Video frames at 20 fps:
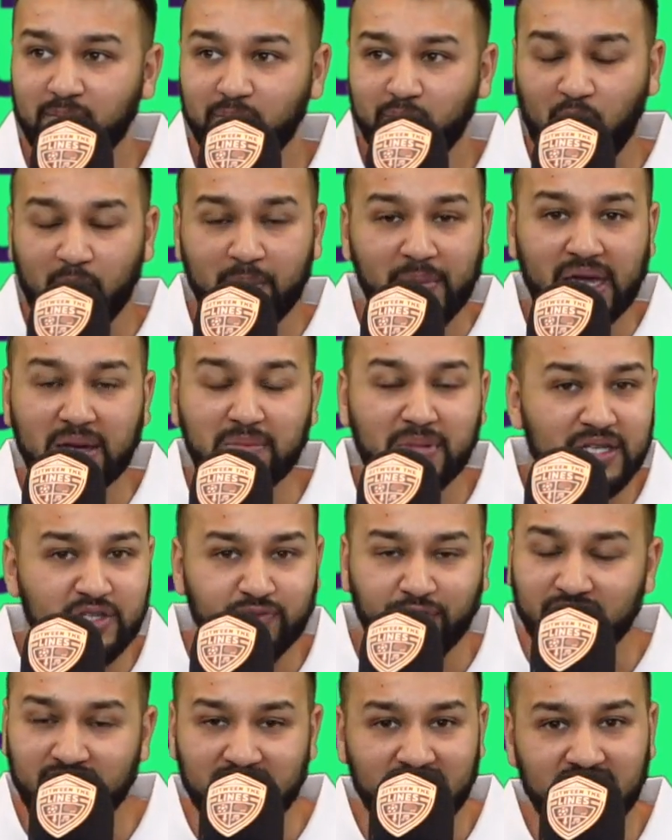But maybe he's
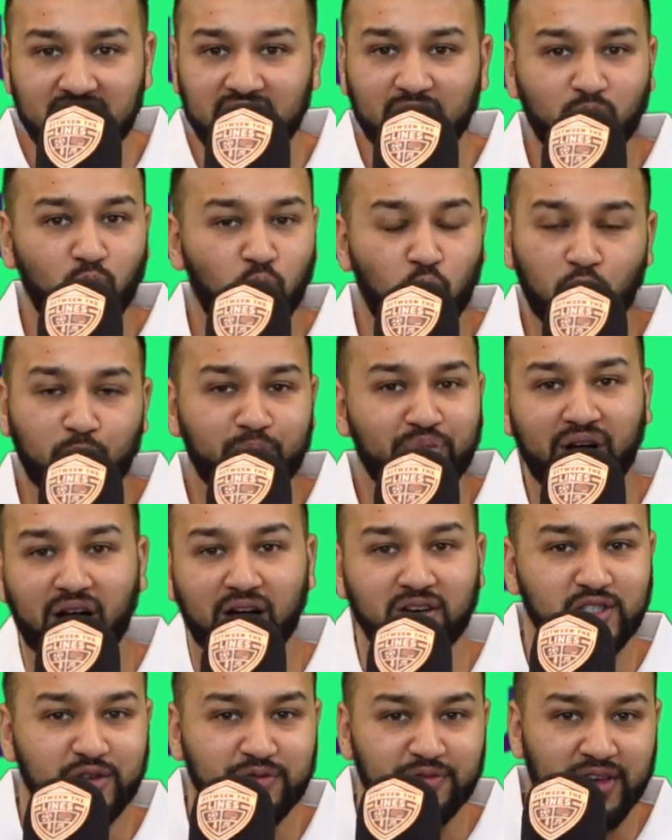thinking
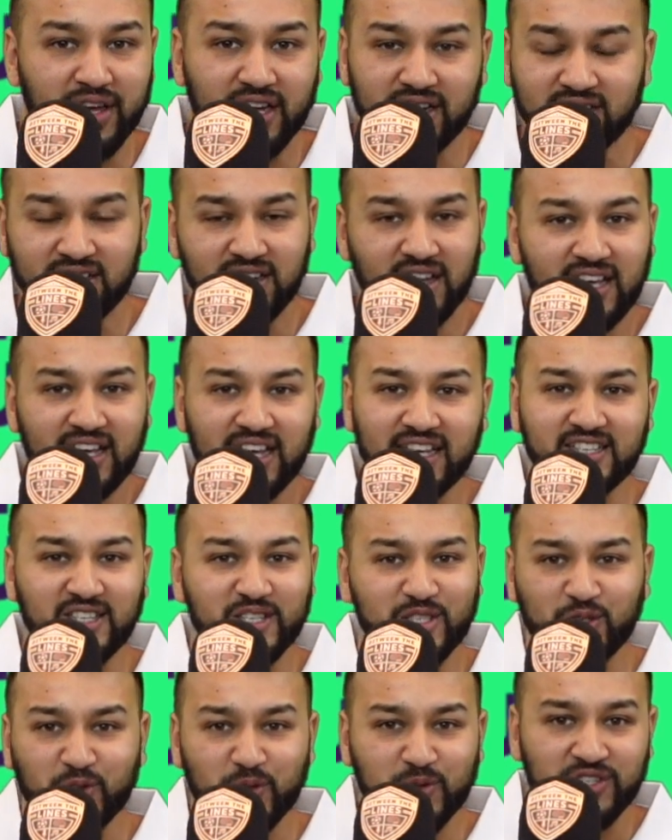Ward-Prowse effect into
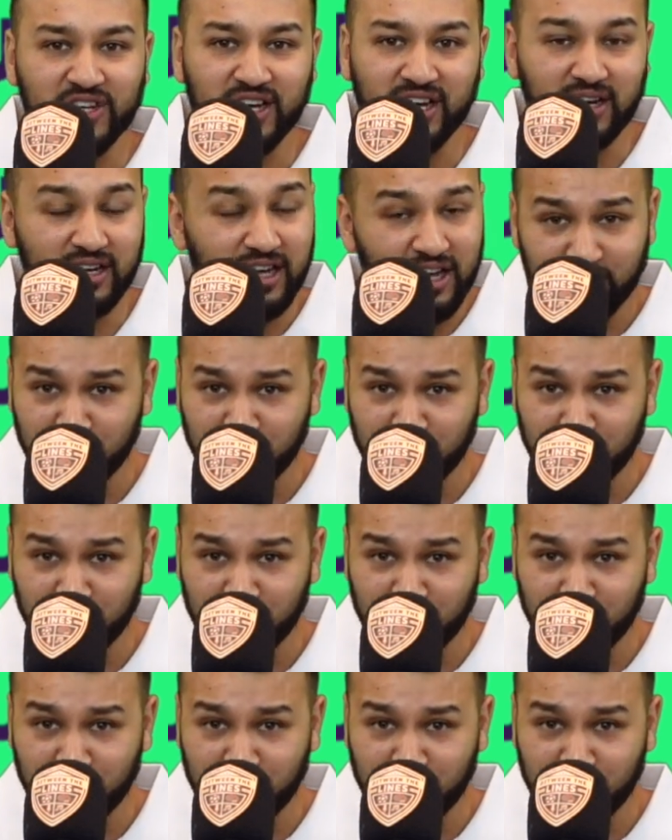Souček.